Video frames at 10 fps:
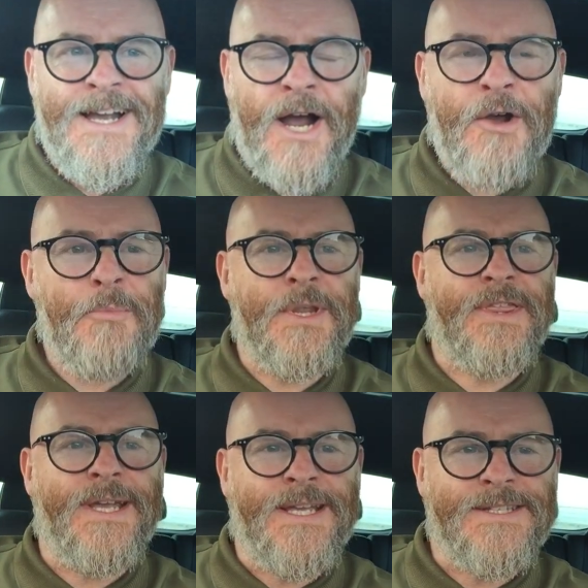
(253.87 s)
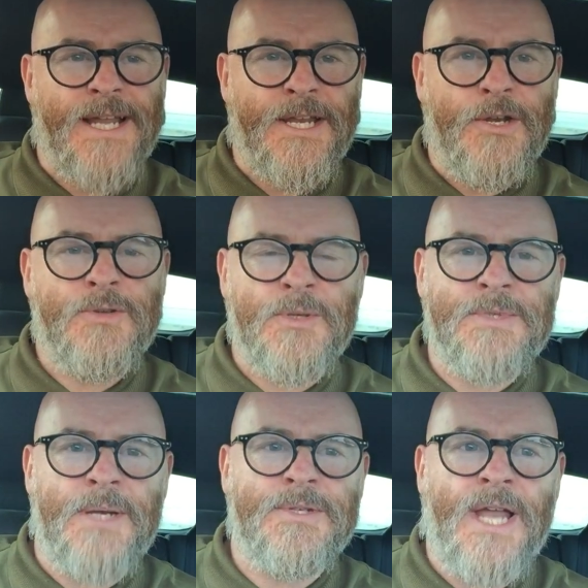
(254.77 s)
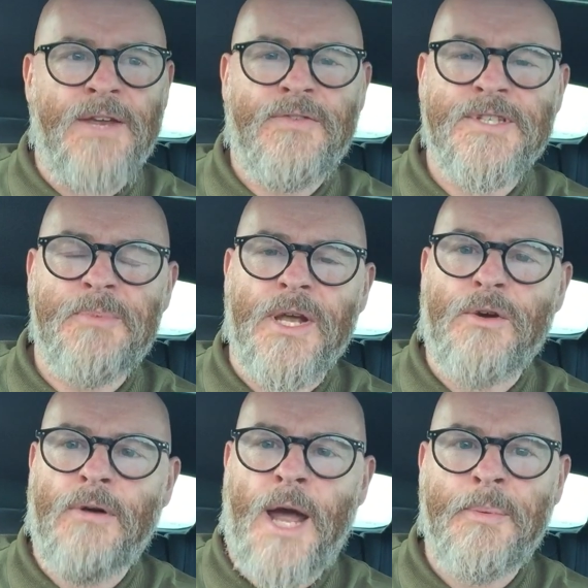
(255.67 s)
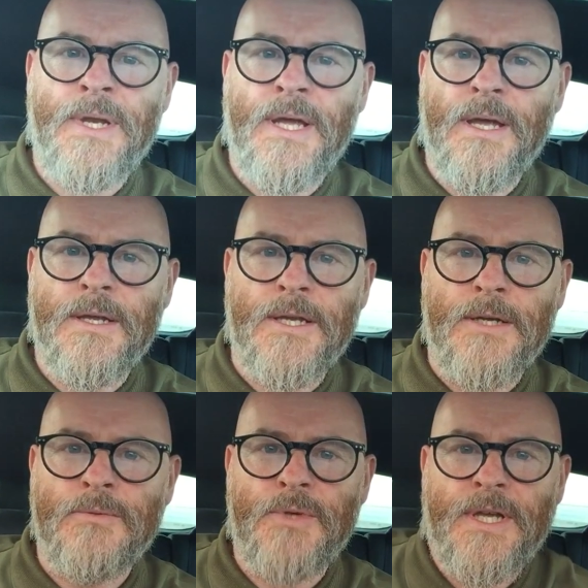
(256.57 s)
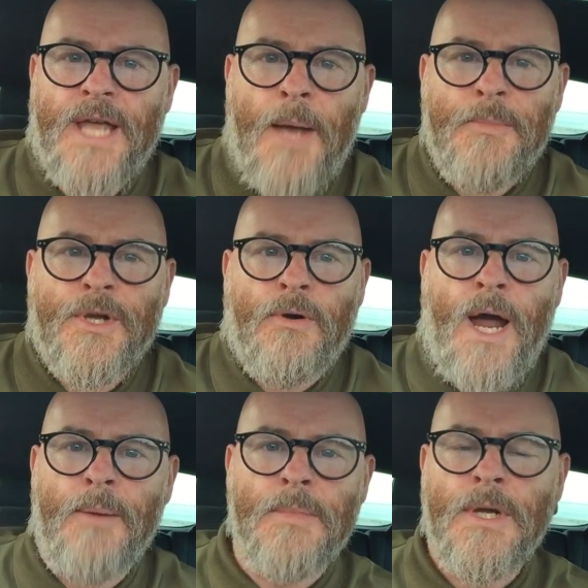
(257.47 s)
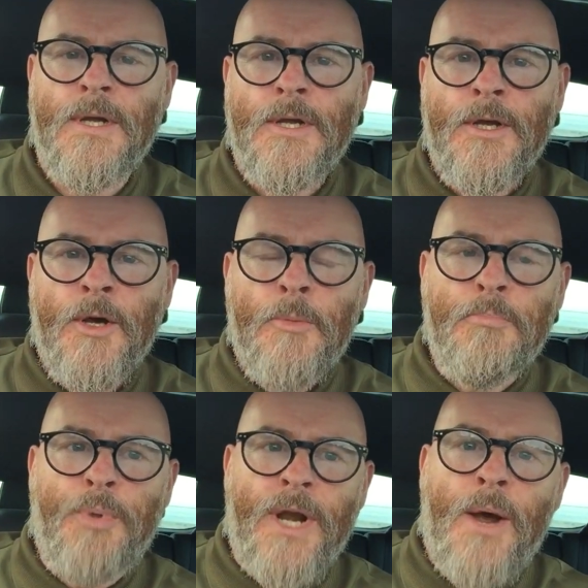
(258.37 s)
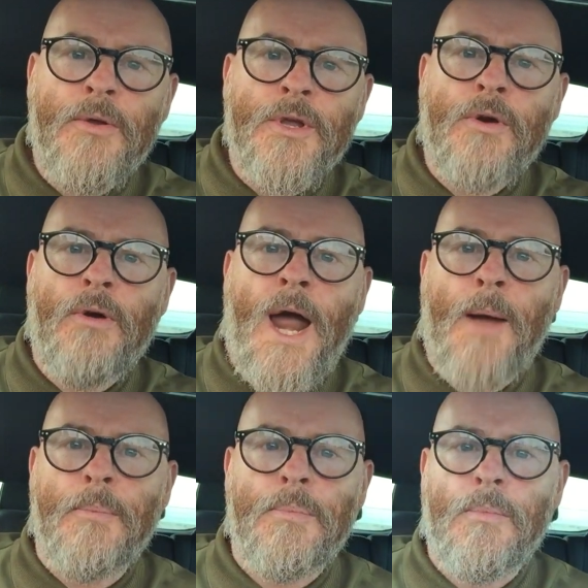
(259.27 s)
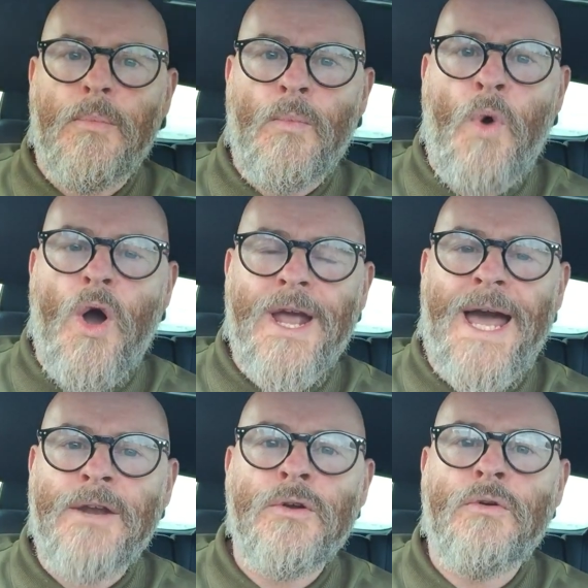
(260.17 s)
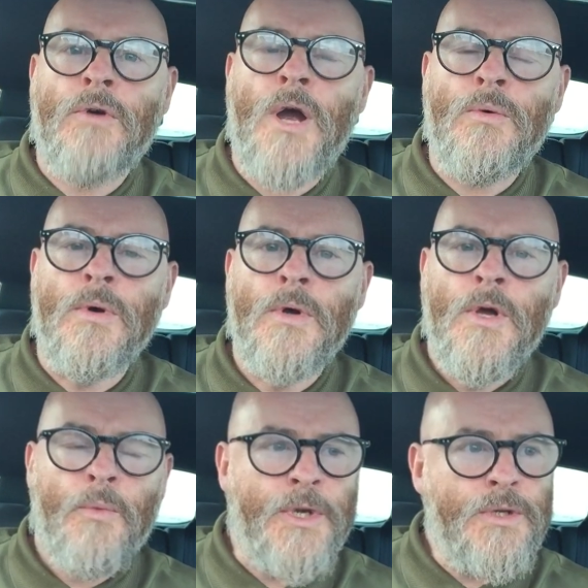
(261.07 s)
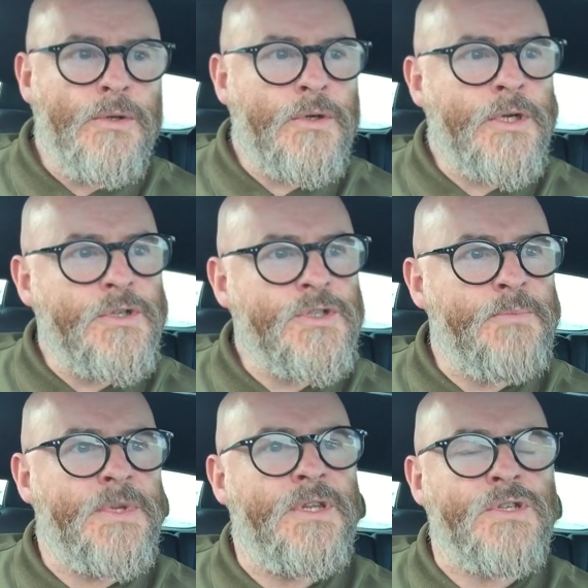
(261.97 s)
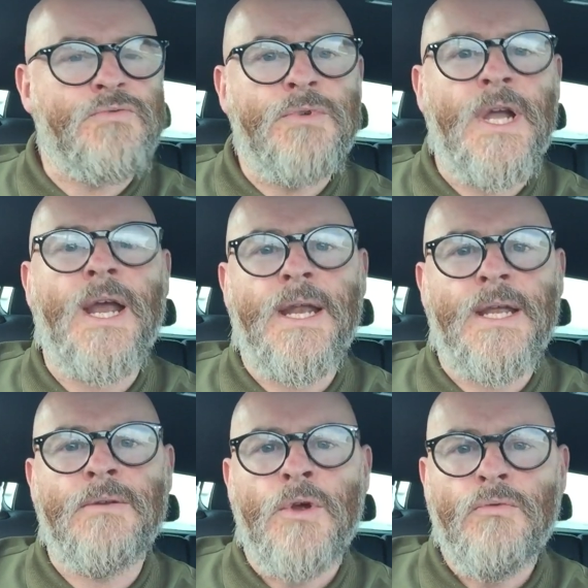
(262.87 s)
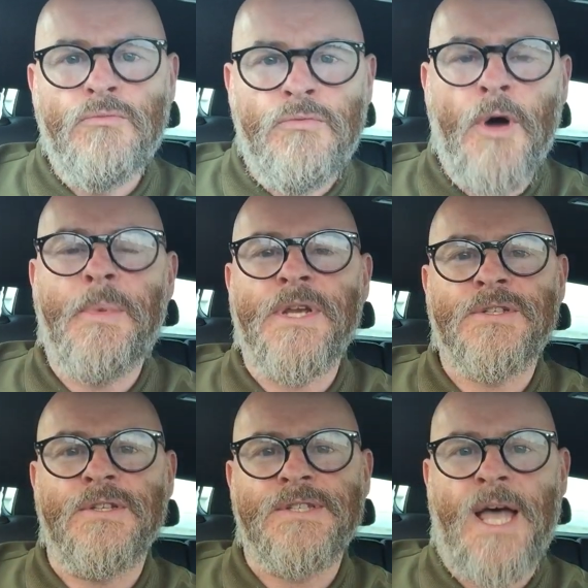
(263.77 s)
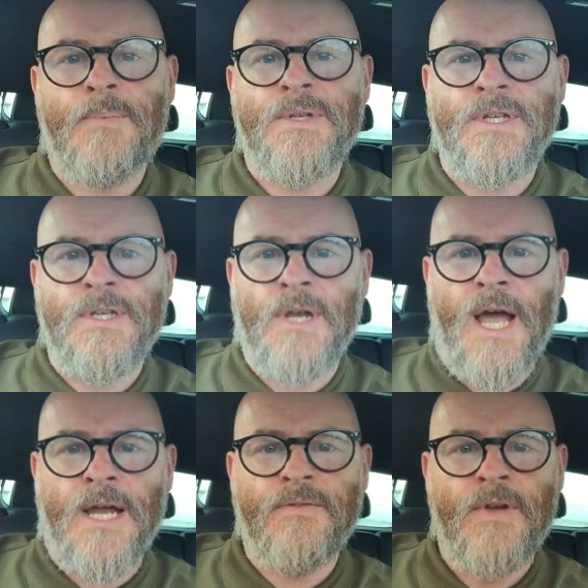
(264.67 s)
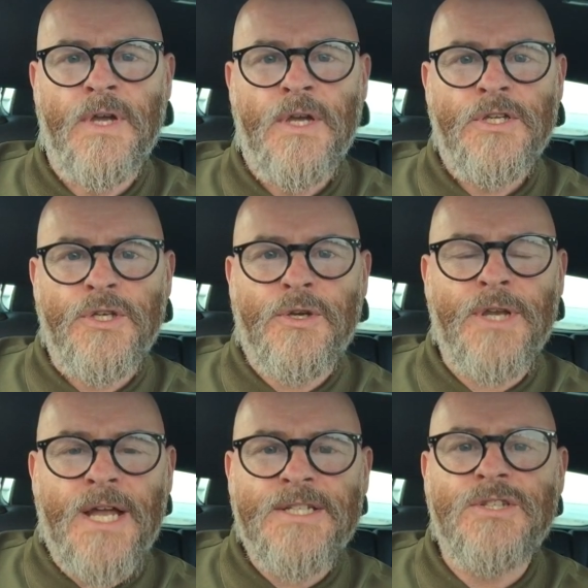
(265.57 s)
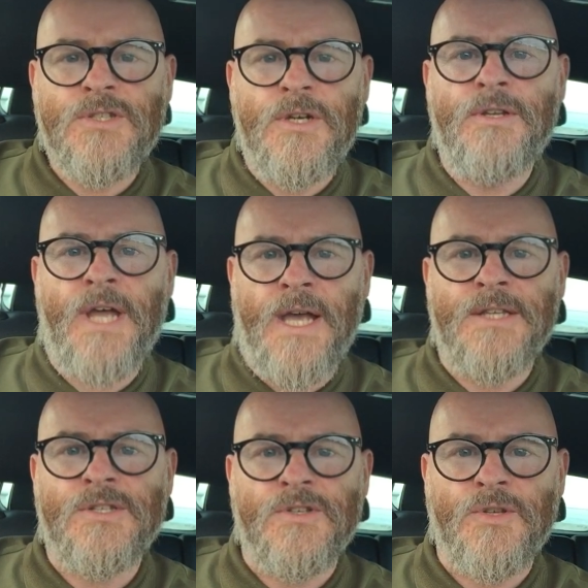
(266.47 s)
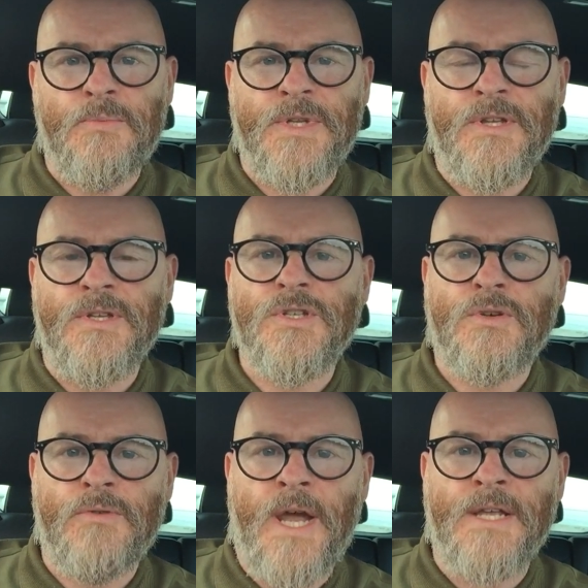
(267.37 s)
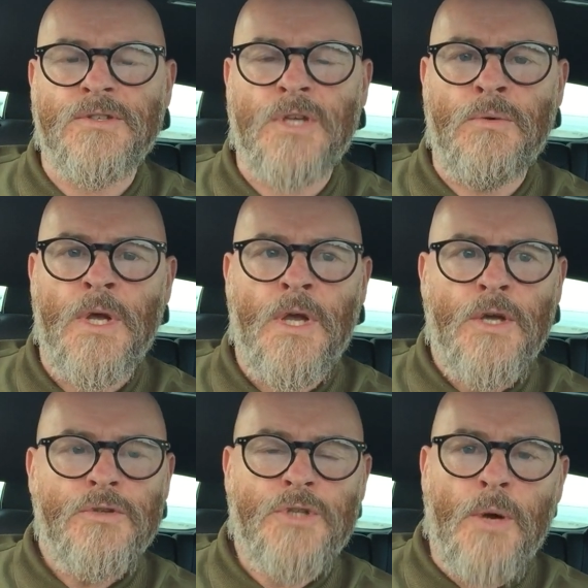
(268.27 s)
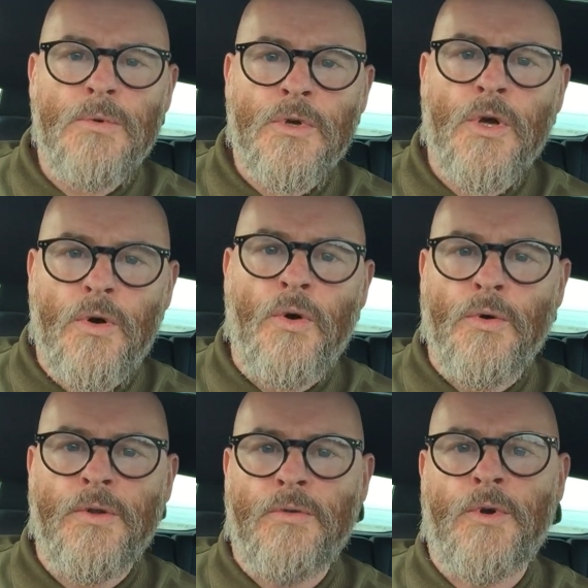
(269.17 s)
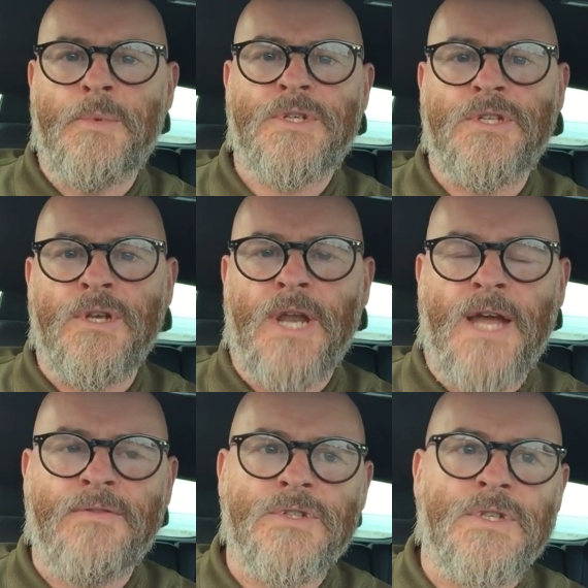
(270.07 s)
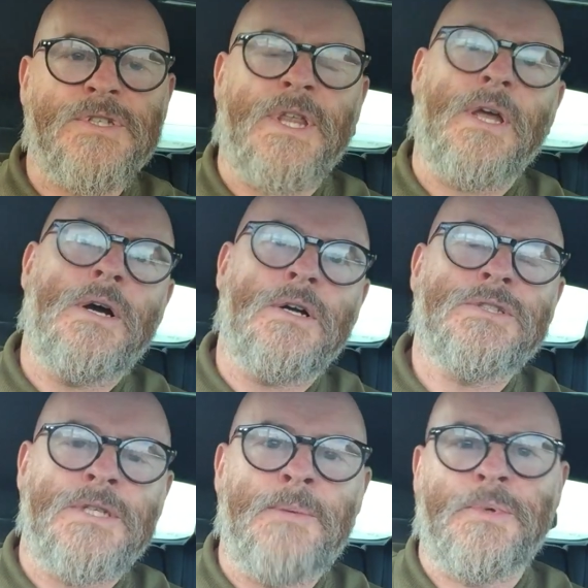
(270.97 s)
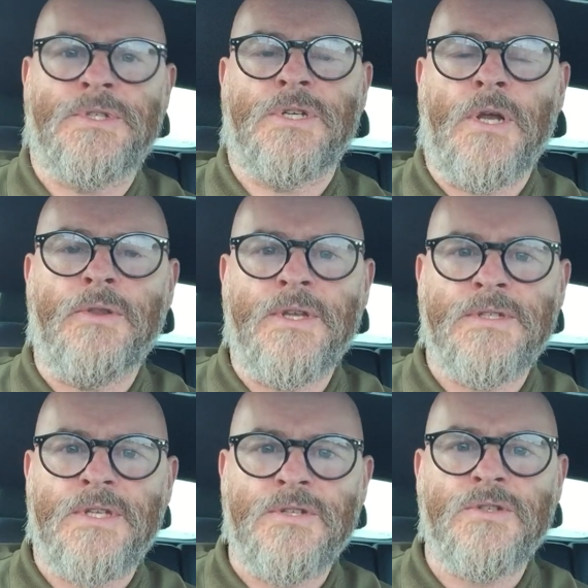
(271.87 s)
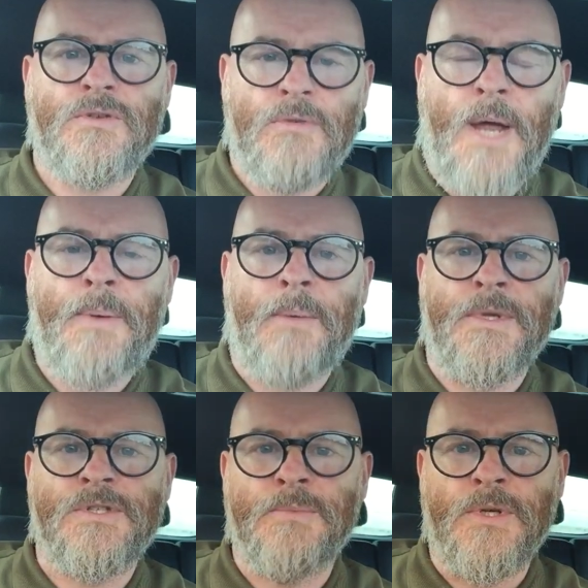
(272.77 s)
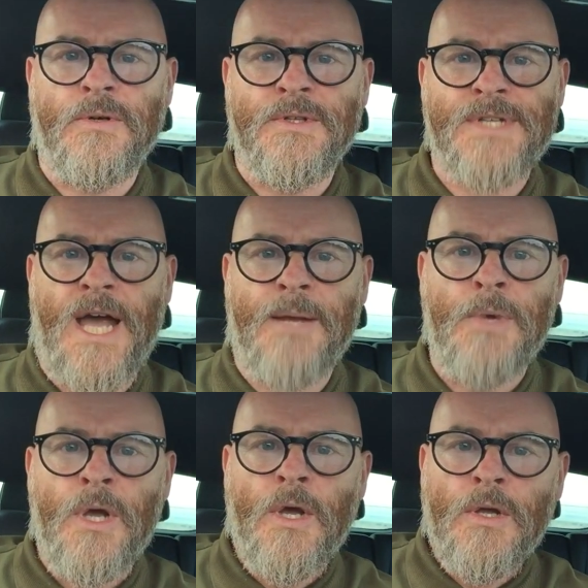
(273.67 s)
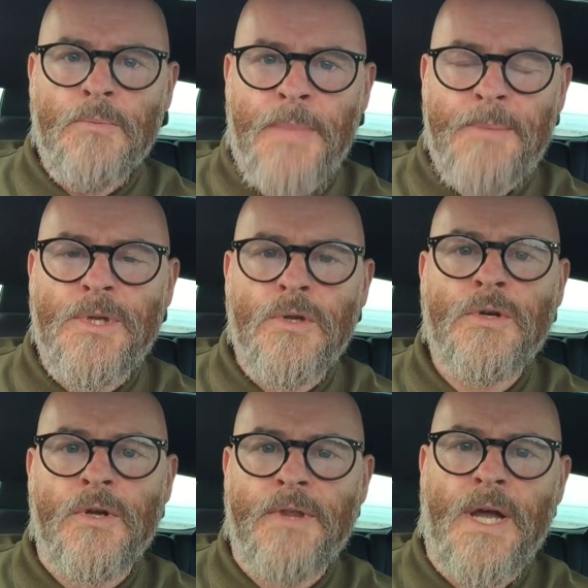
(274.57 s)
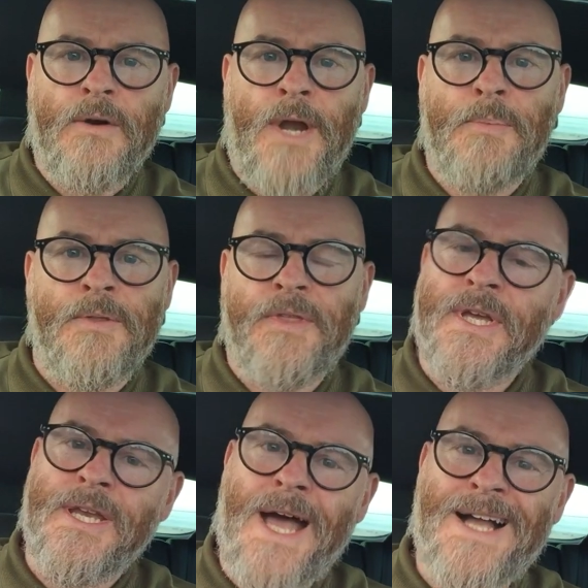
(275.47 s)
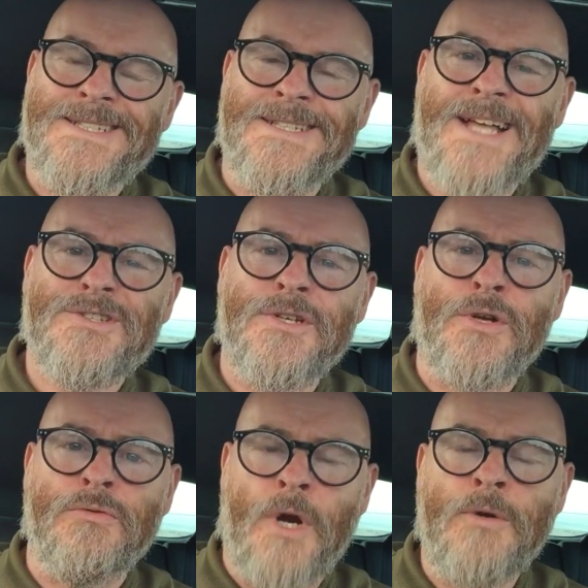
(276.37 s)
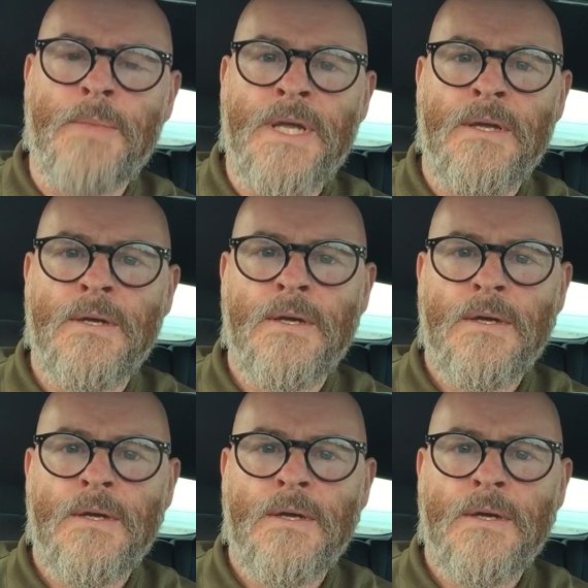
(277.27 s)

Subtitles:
I got me thinking, it's like, sometimes life is a bit crap, isn't it? It can be crap. But out of the crap, what can grow? When you look at something that's really rubbish that's happened in your life, you can actually turn that into something that's great. So don't look at all the rubbish in your life and just think, oh, jeepers, there's just crap happening to me all the time. Maybe look at that crap and thinking, actually, that's going to grow me.